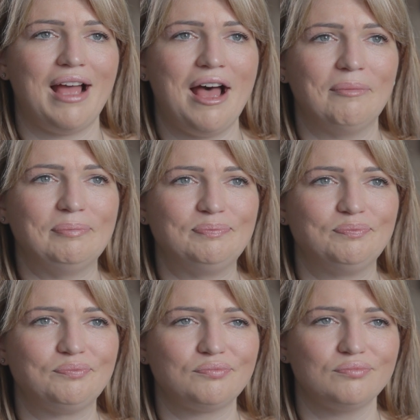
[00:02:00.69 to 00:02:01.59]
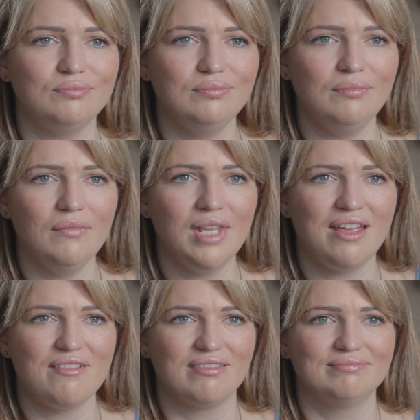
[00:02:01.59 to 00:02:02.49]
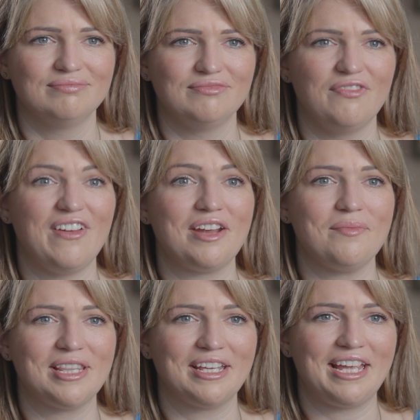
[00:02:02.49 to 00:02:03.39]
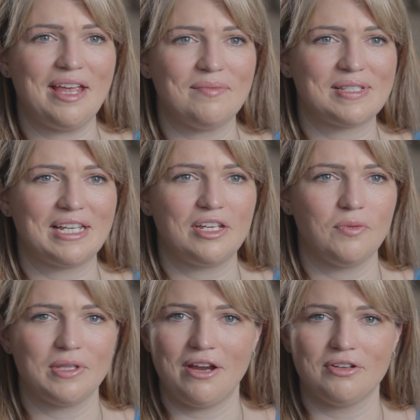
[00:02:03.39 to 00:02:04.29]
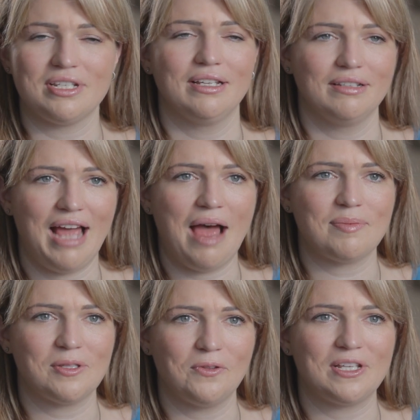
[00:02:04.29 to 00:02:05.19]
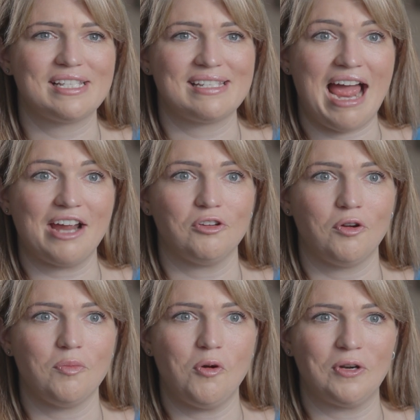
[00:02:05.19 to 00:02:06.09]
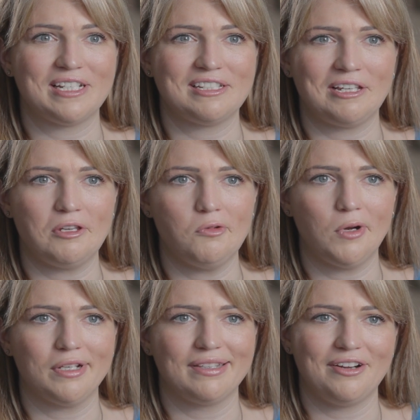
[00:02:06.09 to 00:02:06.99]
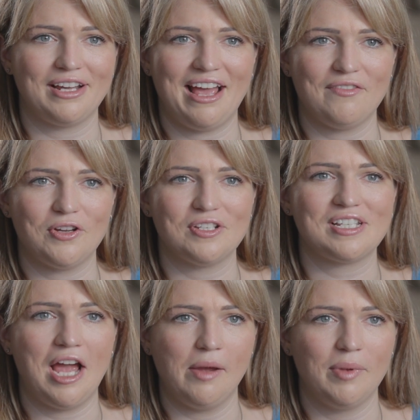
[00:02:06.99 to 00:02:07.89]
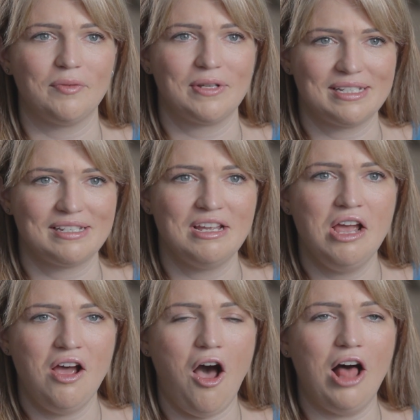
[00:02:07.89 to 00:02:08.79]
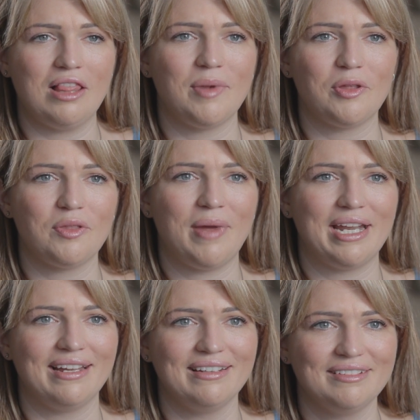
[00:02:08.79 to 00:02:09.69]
Um, venom in the games. Like you were there to absolutely stack your opponents. Like you weren't there to have a good time. It was all about the money.